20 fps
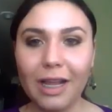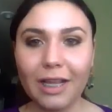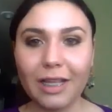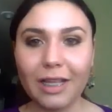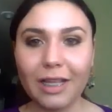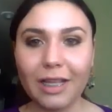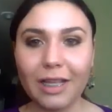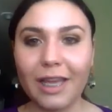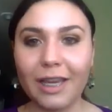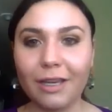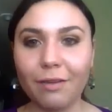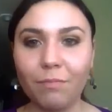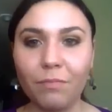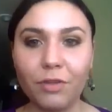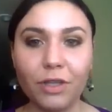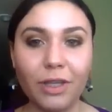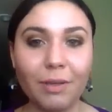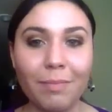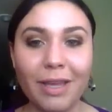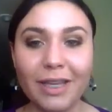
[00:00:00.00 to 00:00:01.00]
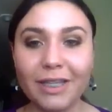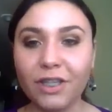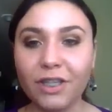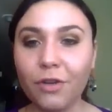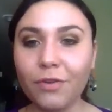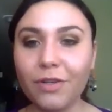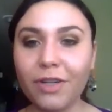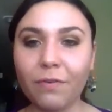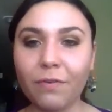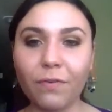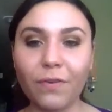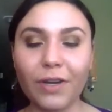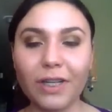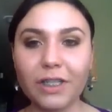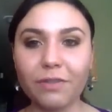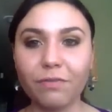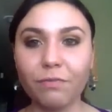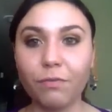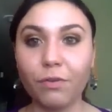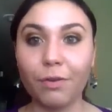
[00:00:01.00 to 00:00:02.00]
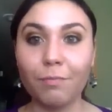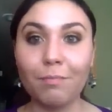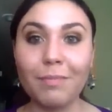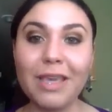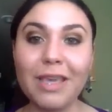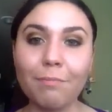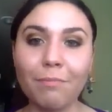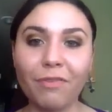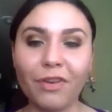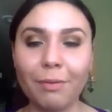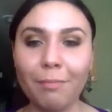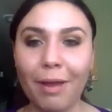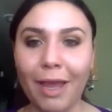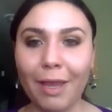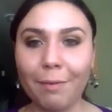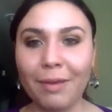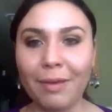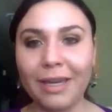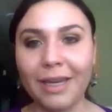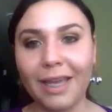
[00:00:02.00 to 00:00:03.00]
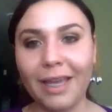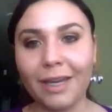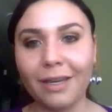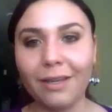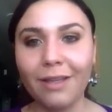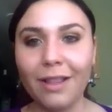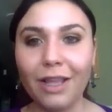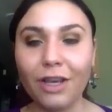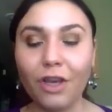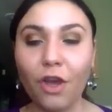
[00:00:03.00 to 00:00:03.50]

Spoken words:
then it makes no difference for me, in my opinion.